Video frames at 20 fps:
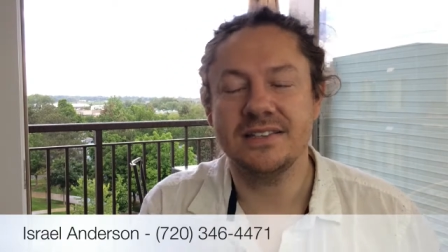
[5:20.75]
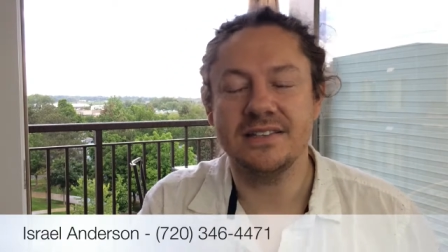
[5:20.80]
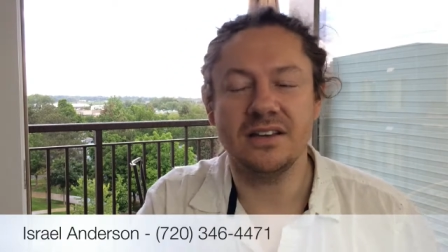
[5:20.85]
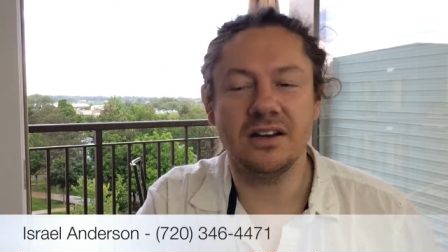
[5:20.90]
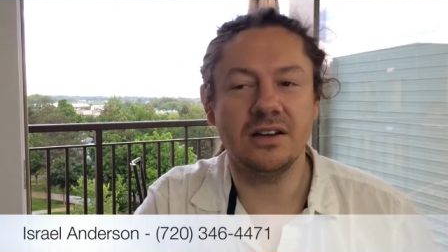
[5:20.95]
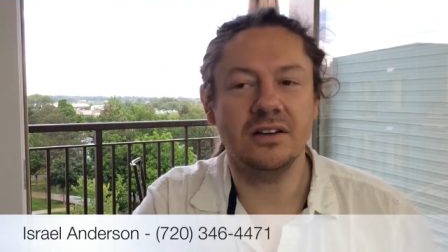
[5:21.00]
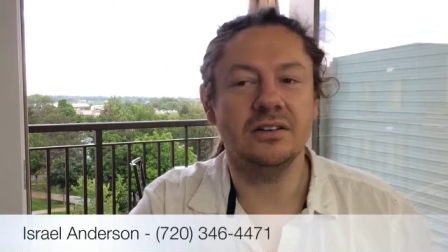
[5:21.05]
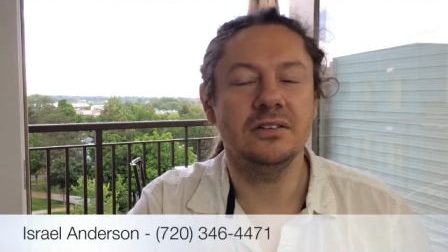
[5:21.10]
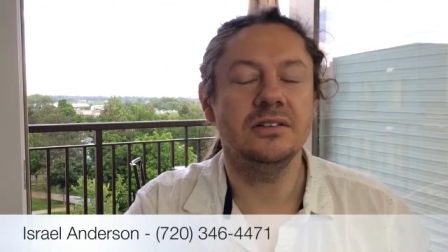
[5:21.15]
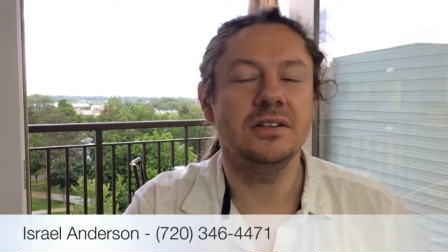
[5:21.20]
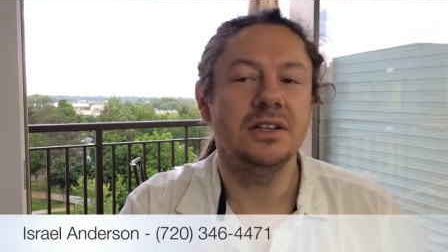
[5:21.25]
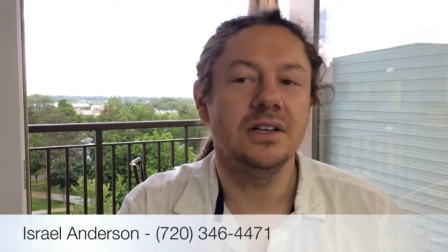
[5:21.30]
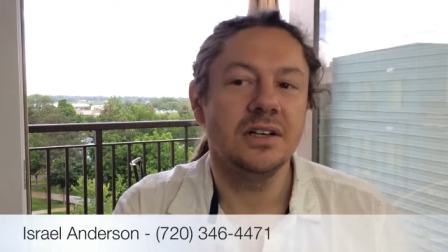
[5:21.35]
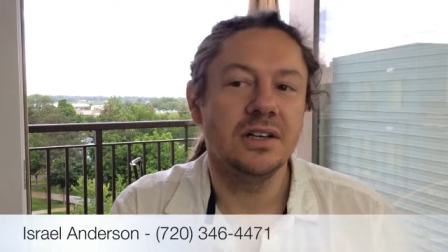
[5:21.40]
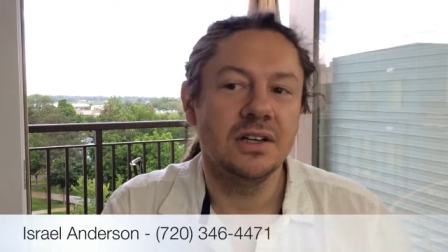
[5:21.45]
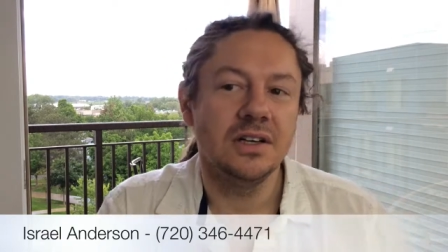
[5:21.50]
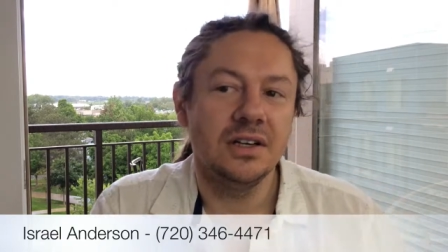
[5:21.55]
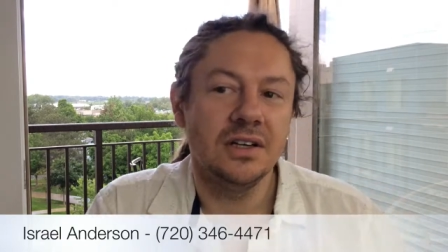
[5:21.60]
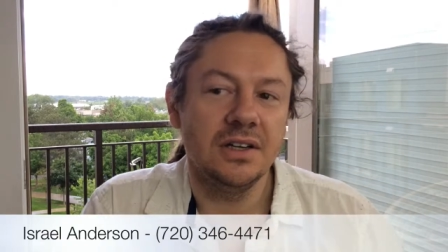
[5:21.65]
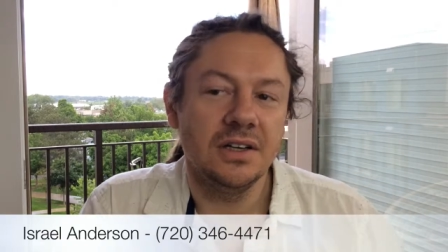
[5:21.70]
So,
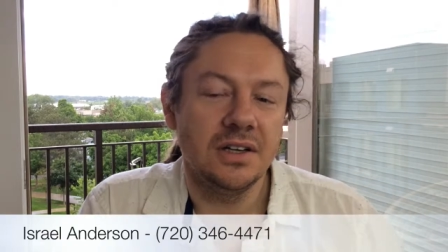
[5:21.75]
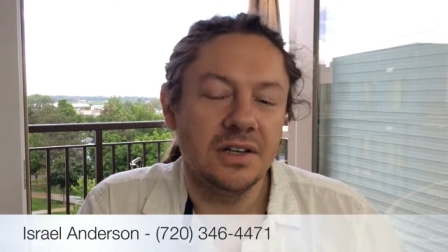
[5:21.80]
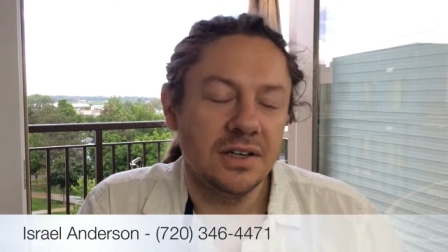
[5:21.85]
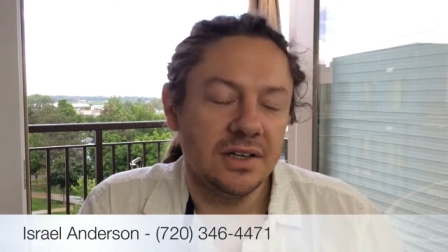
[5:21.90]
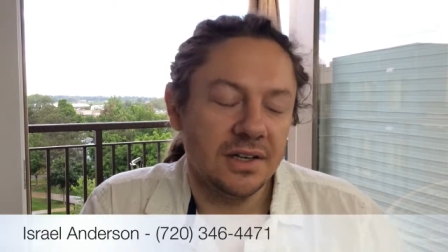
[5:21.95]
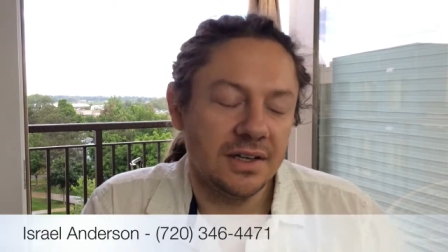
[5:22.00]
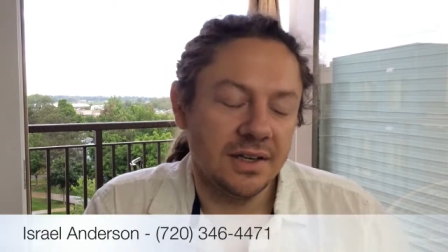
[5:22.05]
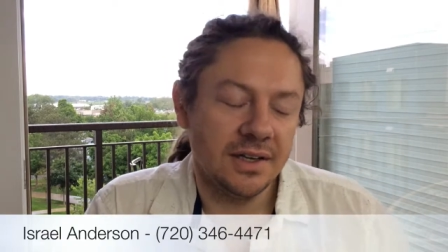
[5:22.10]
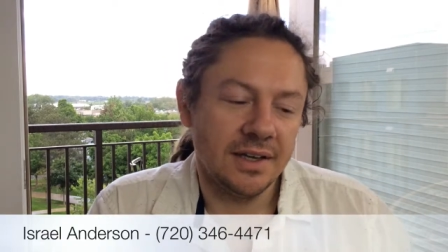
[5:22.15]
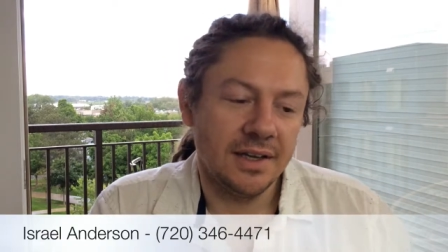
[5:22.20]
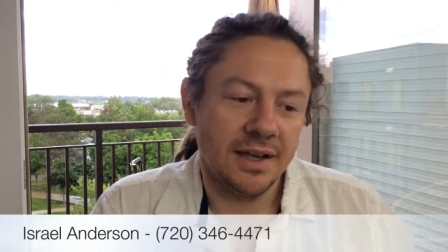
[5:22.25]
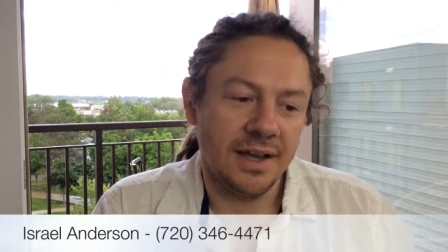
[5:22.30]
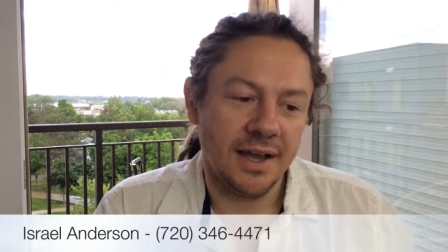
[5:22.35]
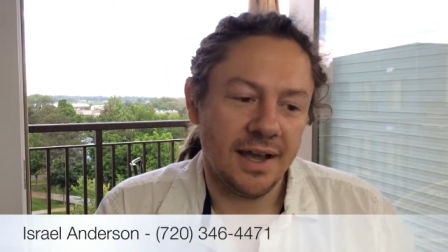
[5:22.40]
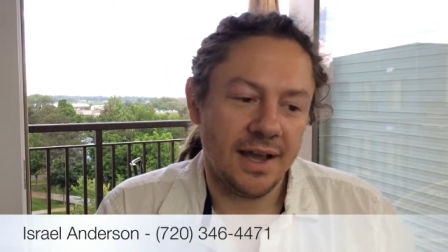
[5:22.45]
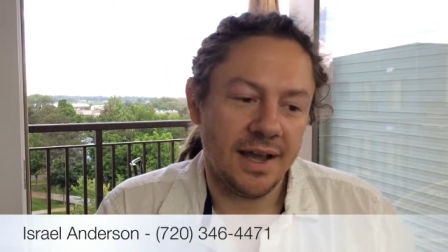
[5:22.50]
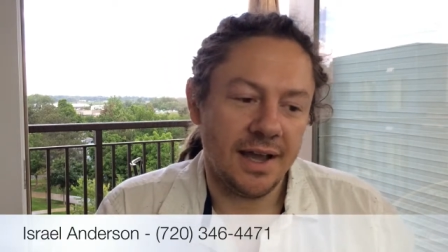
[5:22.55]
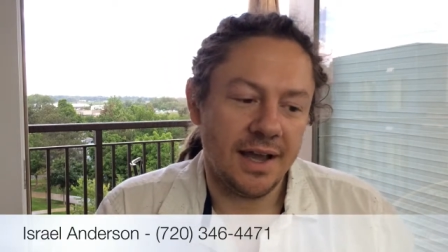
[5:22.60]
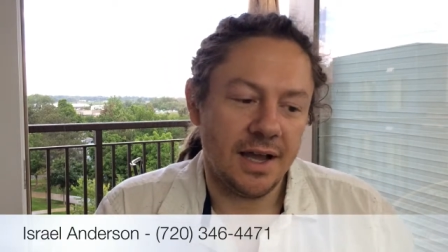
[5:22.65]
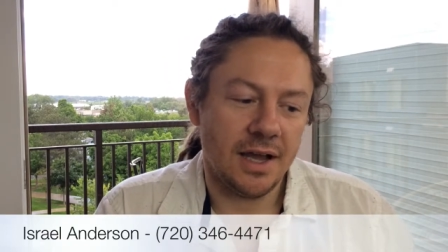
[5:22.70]

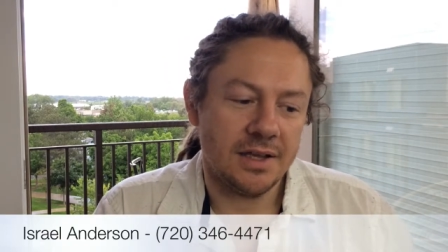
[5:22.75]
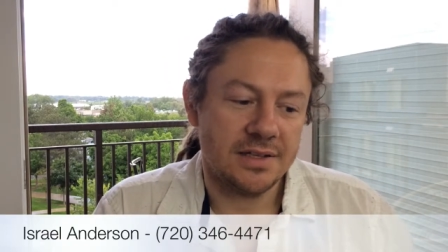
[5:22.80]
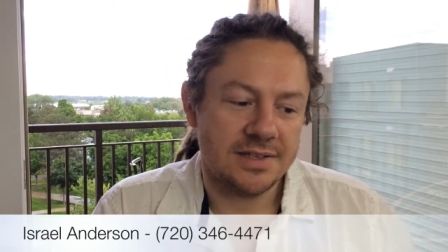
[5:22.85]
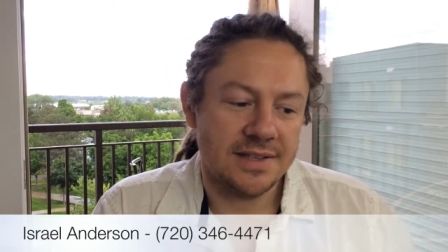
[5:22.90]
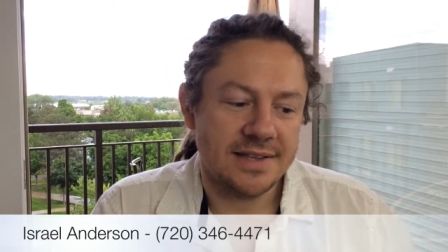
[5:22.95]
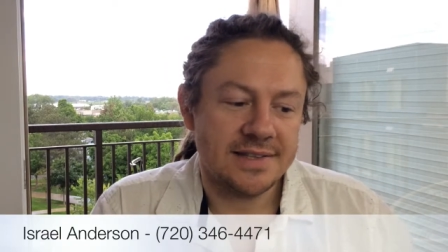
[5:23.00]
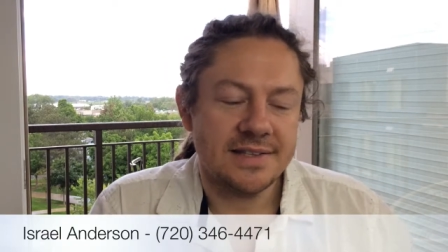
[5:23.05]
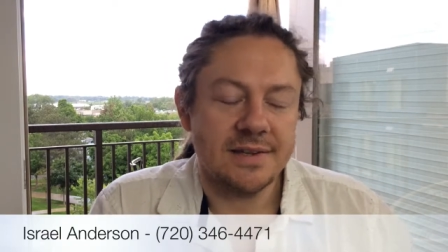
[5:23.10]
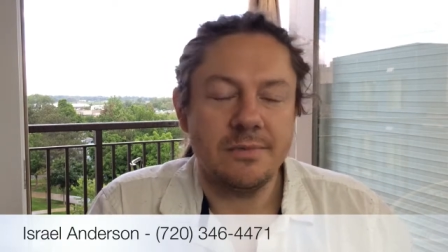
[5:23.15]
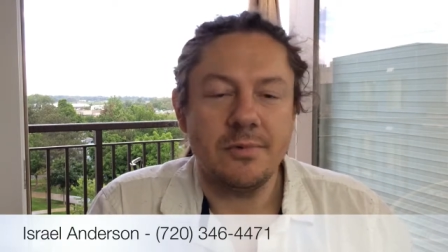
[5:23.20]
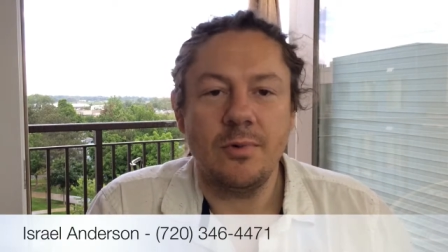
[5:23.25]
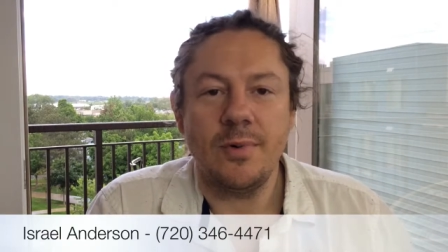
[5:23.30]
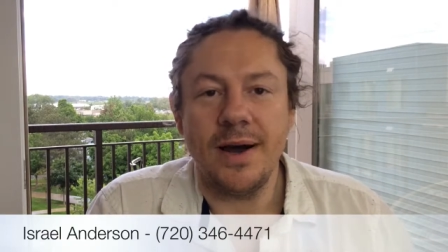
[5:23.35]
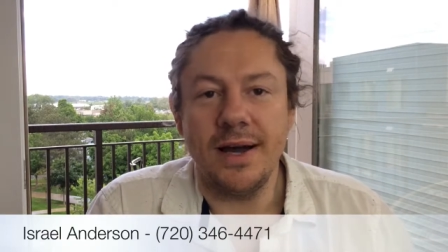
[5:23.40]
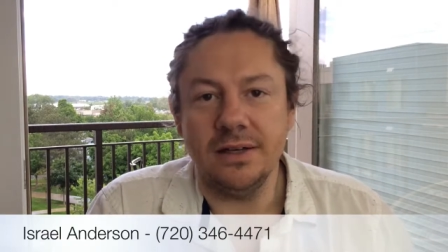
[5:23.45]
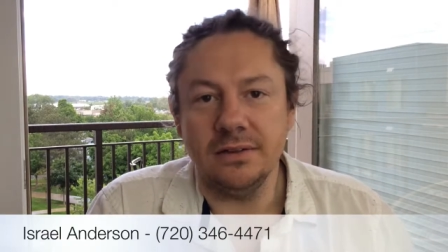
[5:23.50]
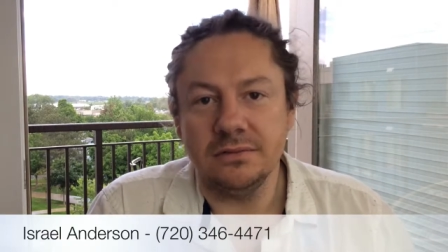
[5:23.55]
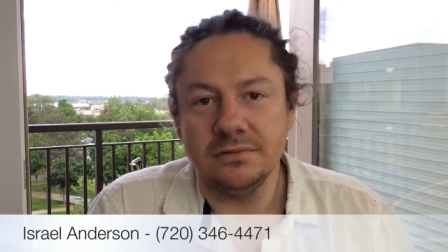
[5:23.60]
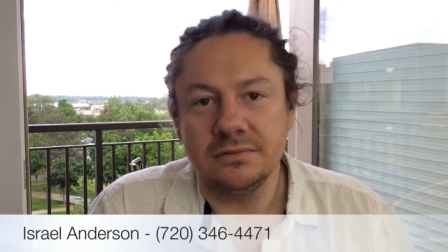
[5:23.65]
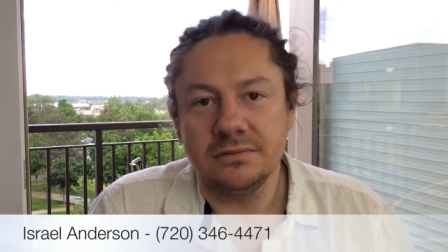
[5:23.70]
uh, so that's number
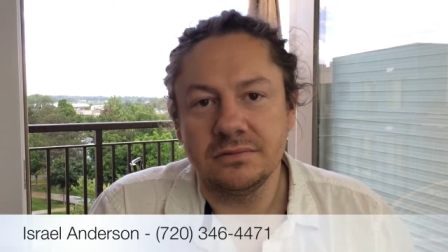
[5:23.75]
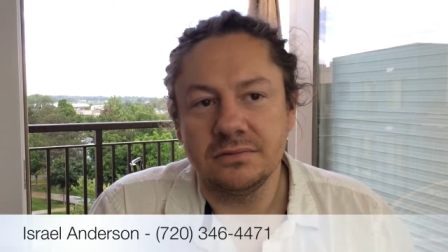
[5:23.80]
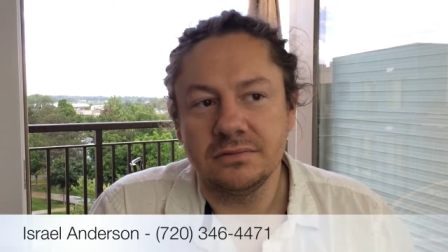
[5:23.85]
one.